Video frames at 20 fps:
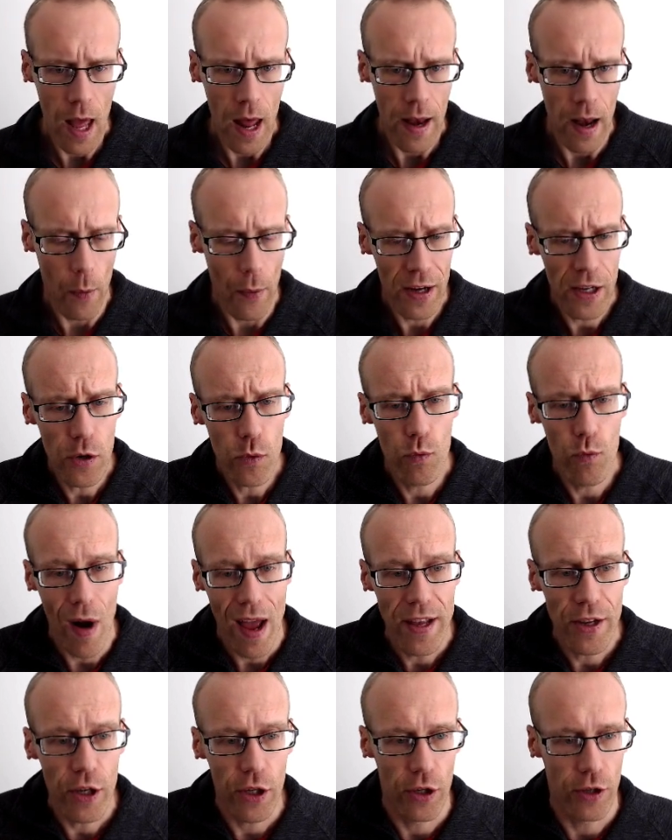Now when you
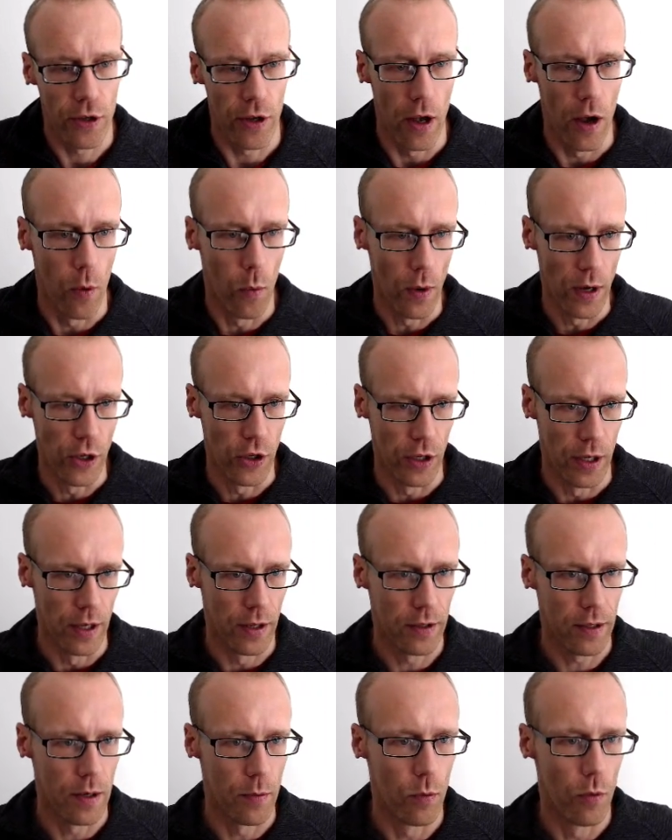register a
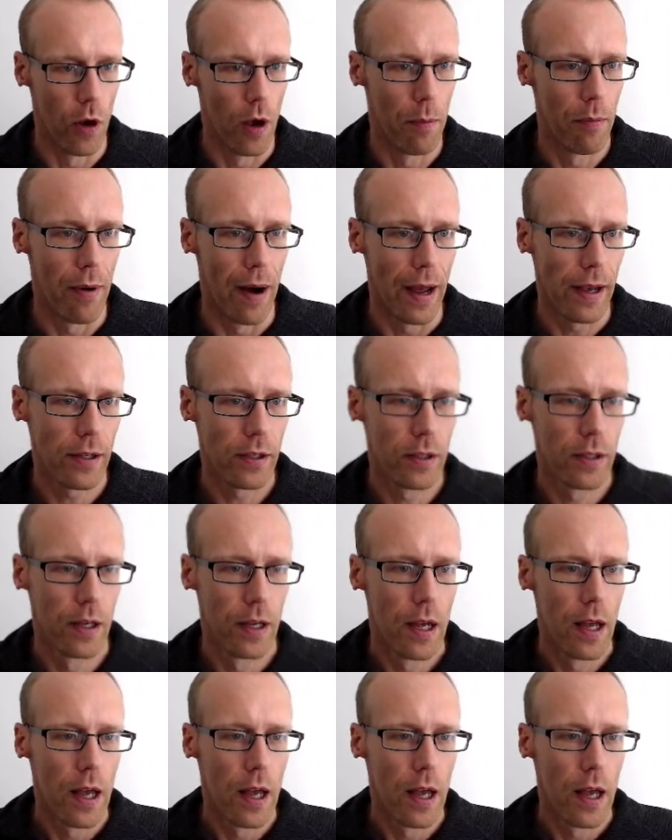widget in WordPress,